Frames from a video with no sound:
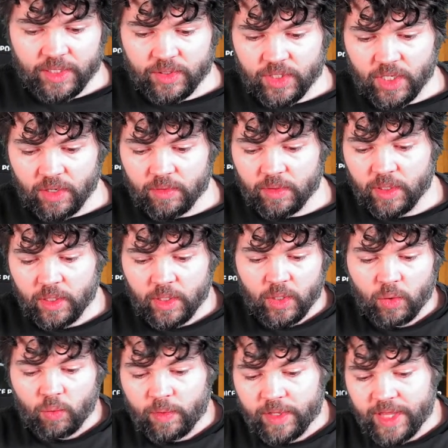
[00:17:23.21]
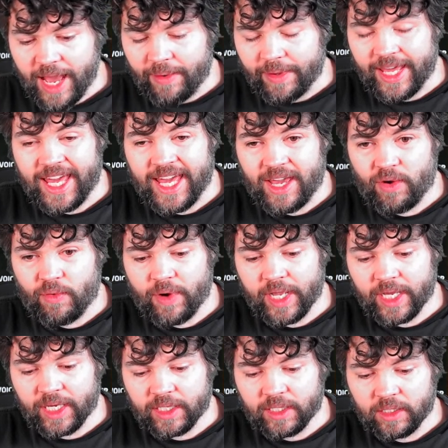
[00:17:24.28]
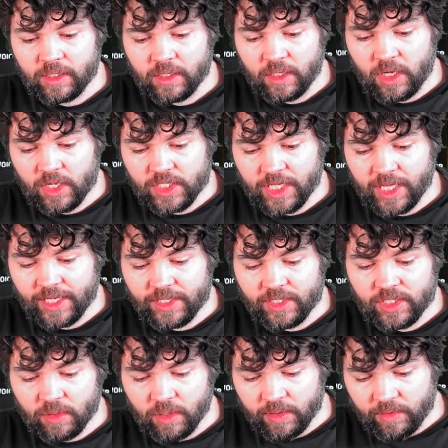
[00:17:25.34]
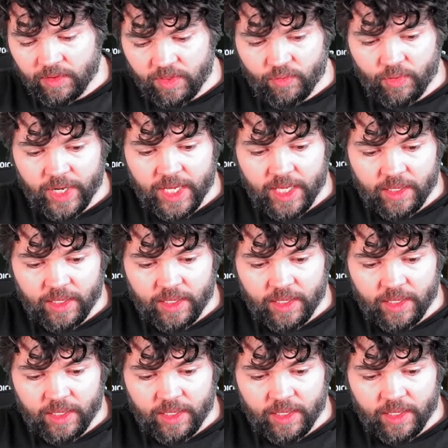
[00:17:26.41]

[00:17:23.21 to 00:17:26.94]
So without hearing oscillator 3,